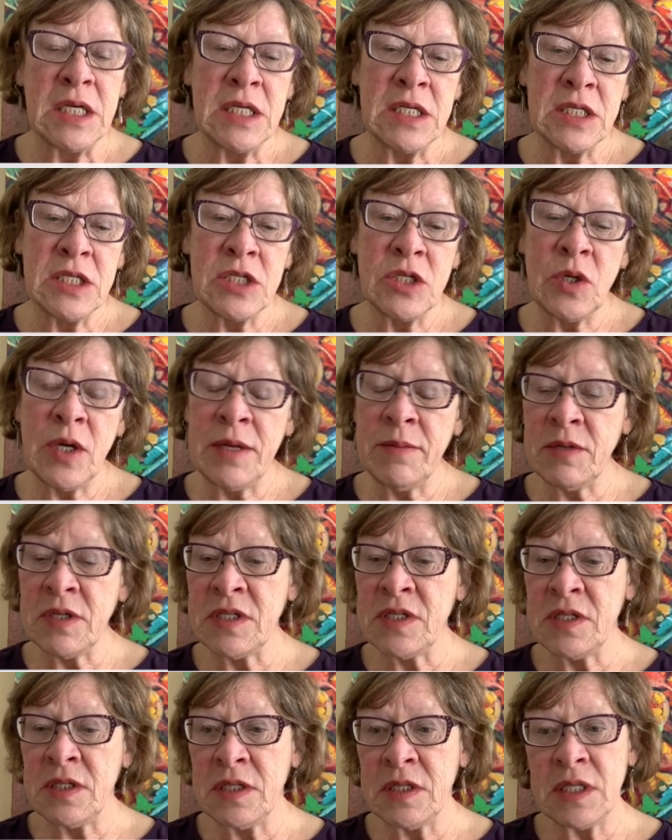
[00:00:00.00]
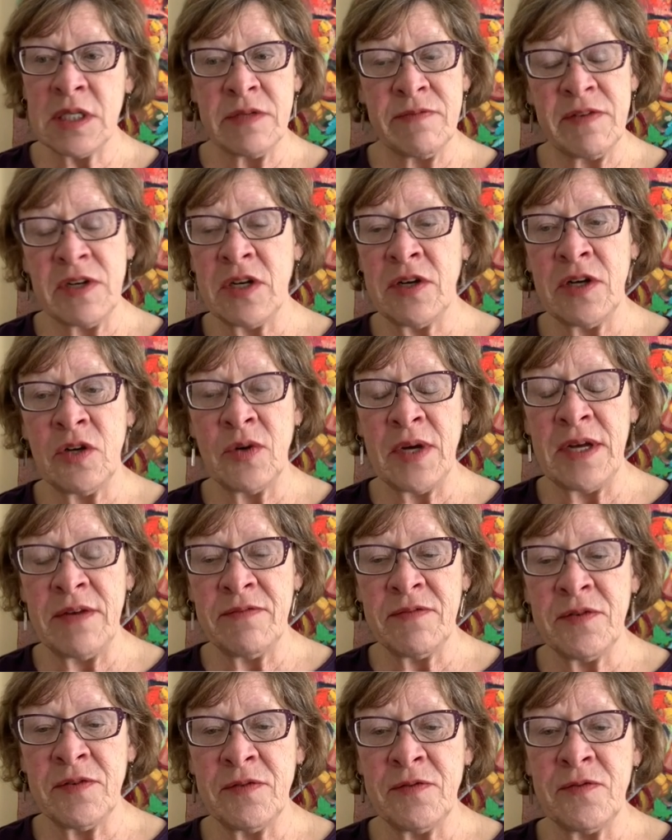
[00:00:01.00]
So I'm very
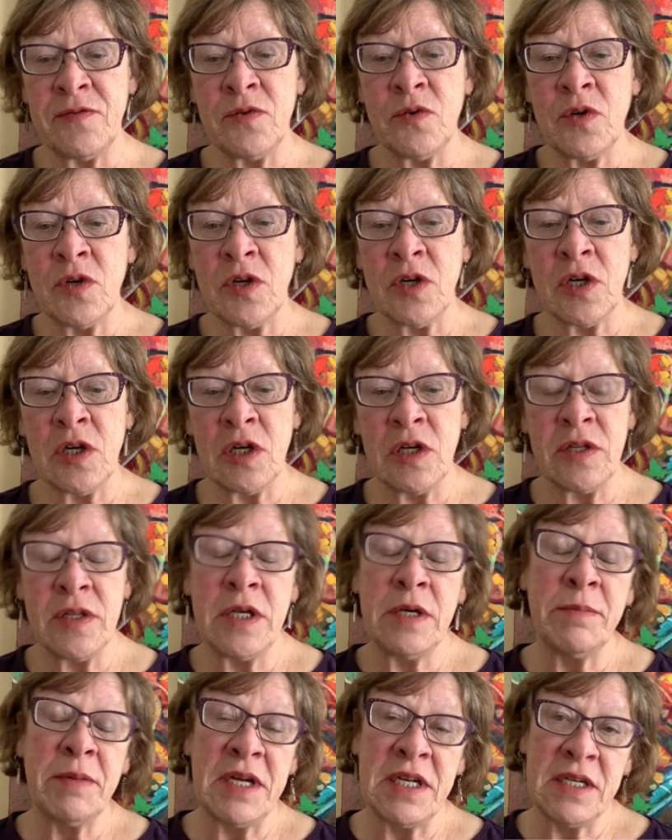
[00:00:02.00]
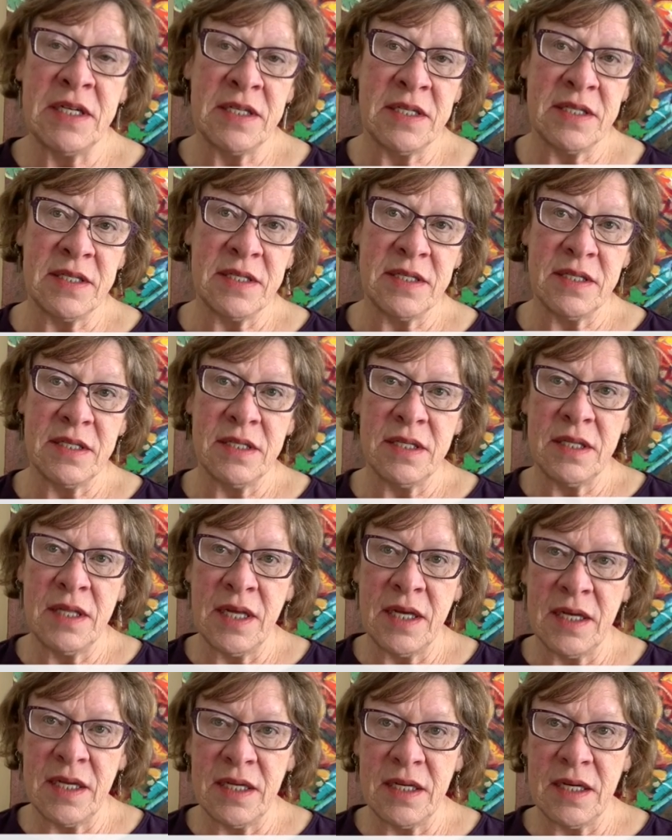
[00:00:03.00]
grateful for the abundance
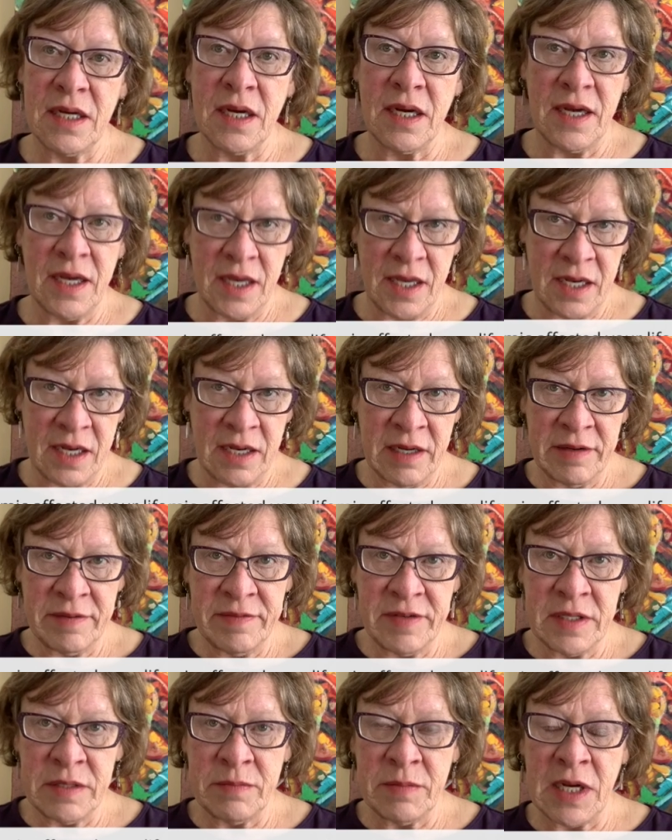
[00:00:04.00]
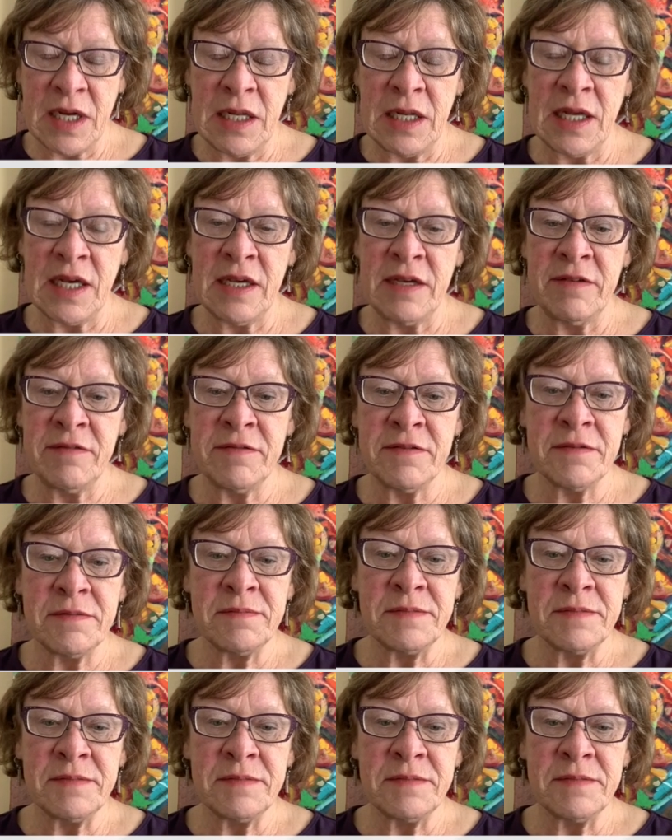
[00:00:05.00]
that I have in my life.